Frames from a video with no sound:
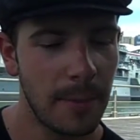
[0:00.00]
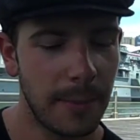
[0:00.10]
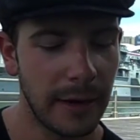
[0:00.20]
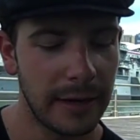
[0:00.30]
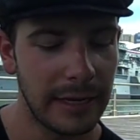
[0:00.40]

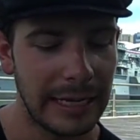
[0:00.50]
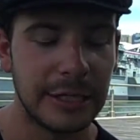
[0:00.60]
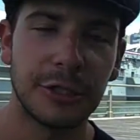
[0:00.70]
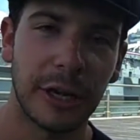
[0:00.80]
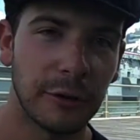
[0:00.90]
but in
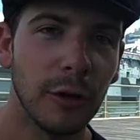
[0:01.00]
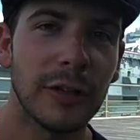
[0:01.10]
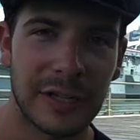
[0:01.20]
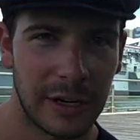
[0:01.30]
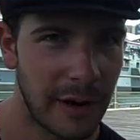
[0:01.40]
general,
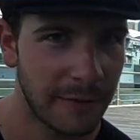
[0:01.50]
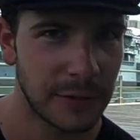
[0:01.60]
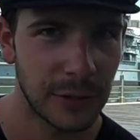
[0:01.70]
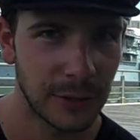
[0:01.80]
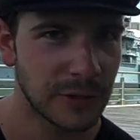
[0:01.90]
is it enough
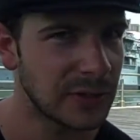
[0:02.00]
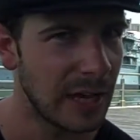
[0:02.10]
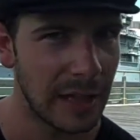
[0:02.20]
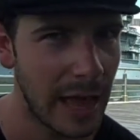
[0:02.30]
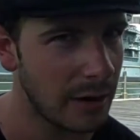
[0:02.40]
to
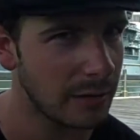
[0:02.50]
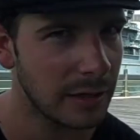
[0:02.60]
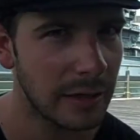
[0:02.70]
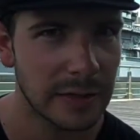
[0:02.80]
sell out,